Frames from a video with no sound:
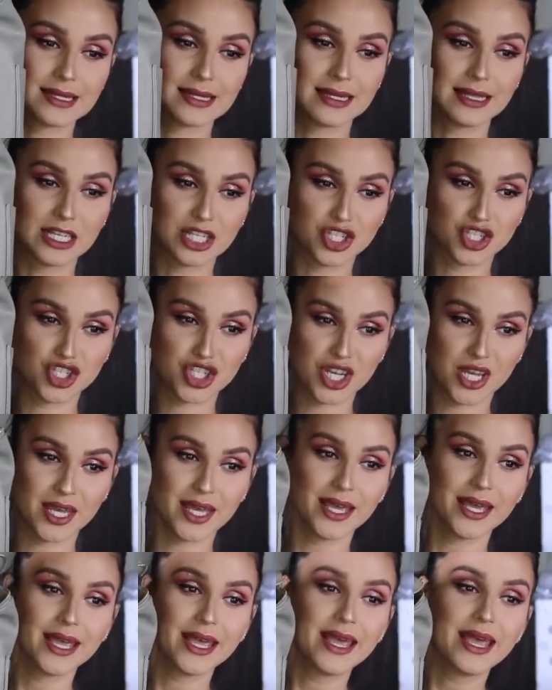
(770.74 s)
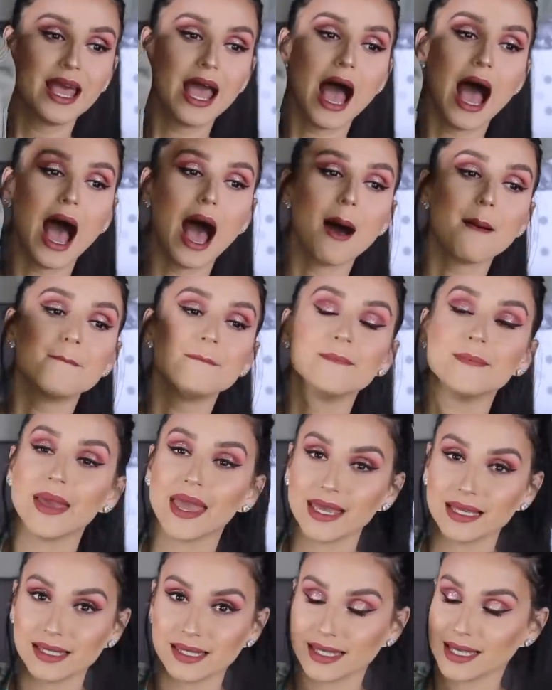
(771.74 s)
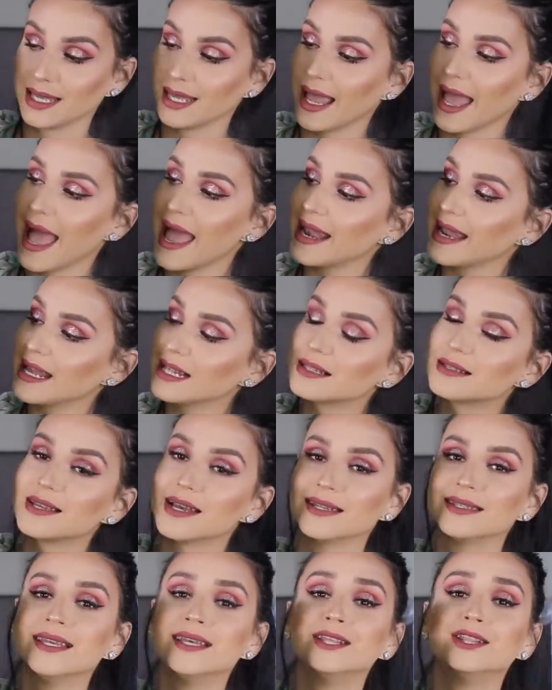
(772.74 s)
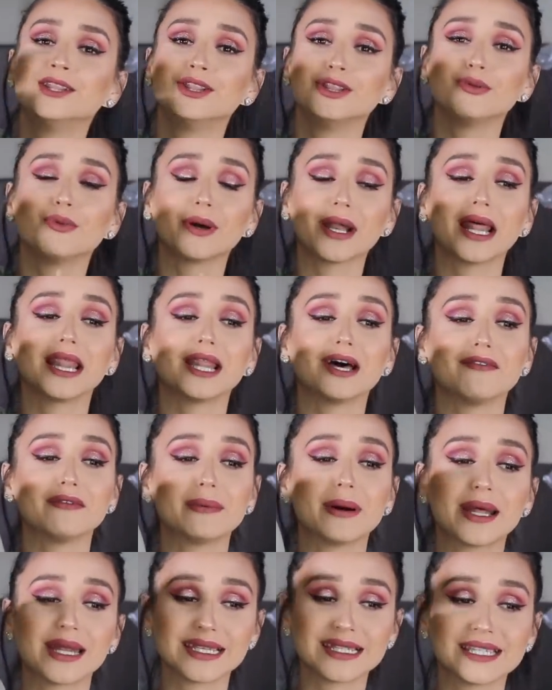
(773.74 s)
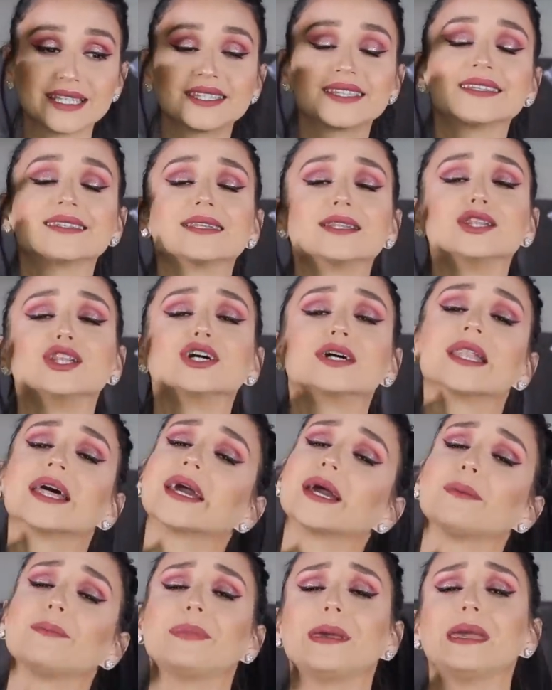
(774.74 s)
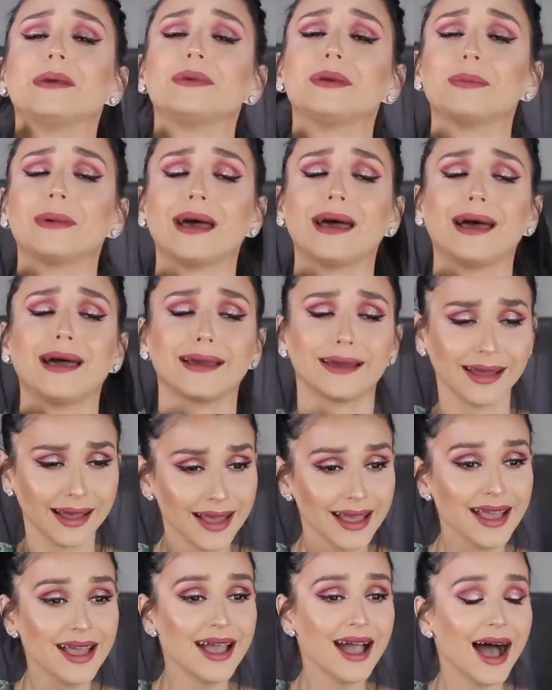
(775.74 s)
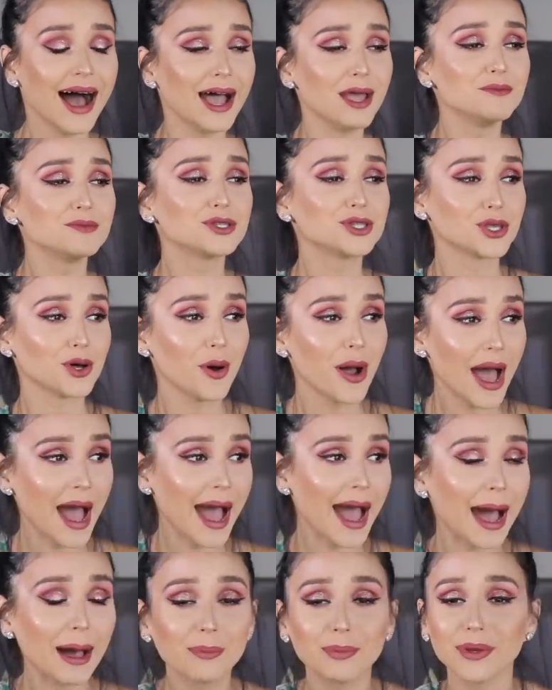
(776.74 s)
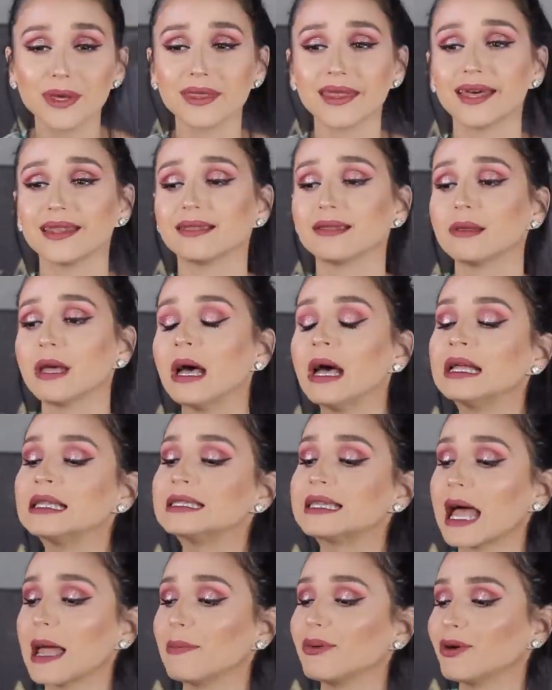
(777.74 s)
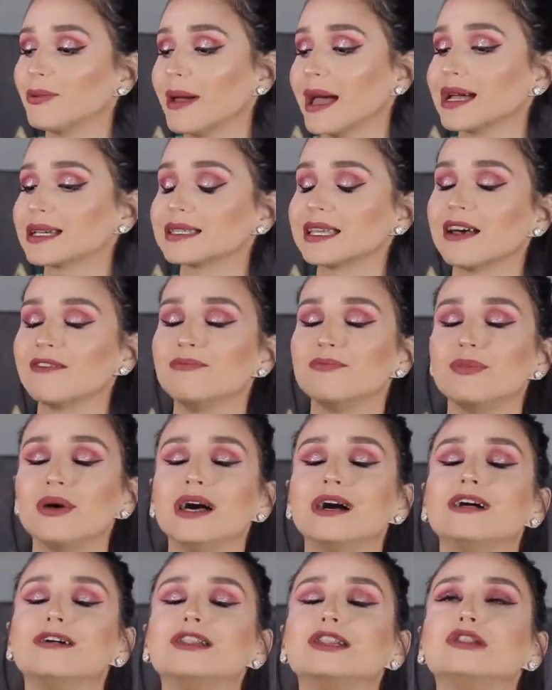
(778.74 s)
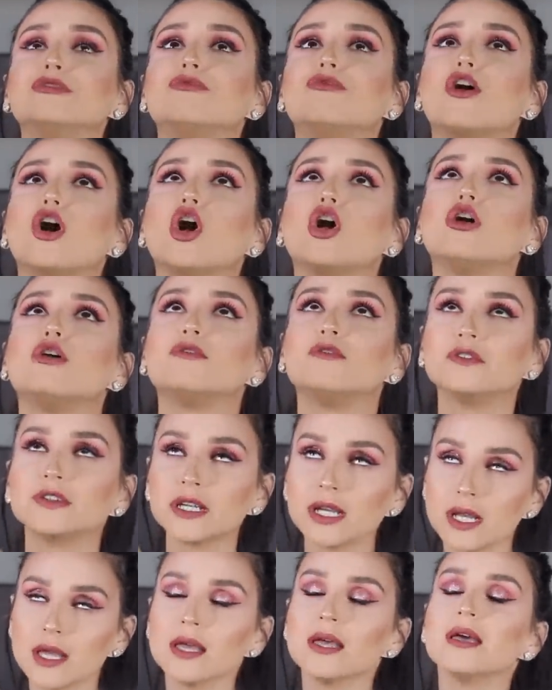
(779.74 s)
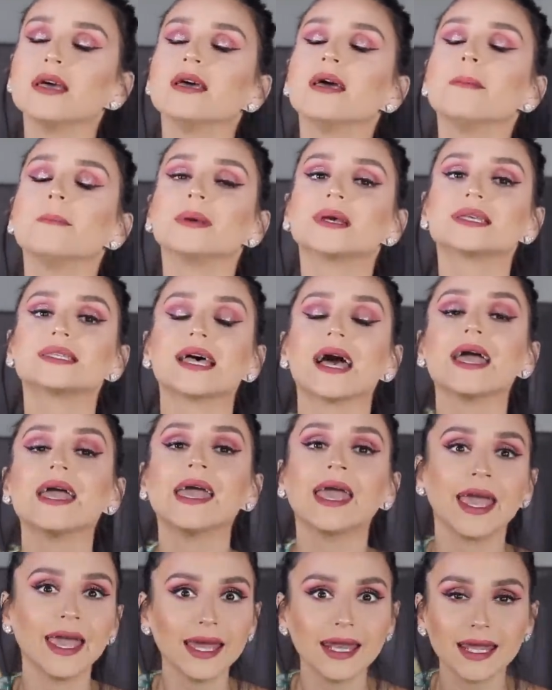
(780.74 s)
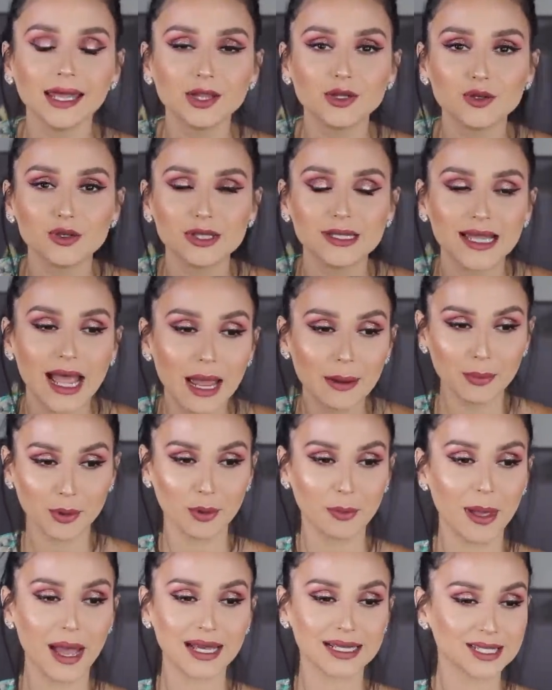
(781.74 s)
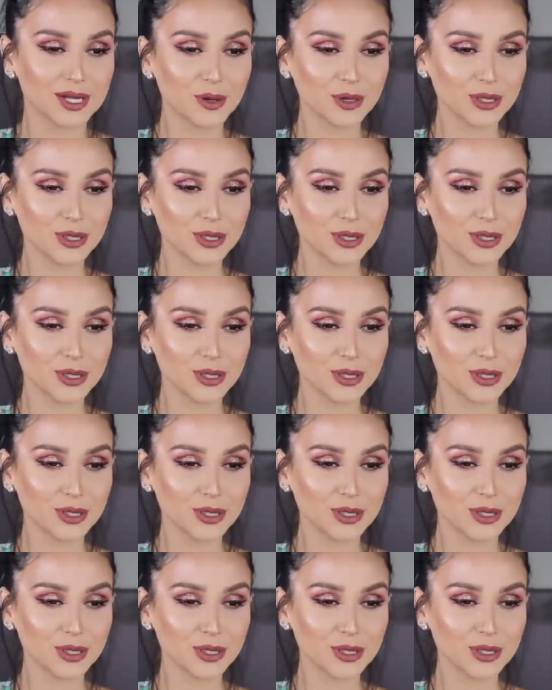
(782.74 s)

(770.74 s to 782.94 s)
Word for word: is legit amazing and it doesn't what I love about it is it doesn't look like a baby bag I'm so happy that diaper bags have evolved because I hated those diaper bags.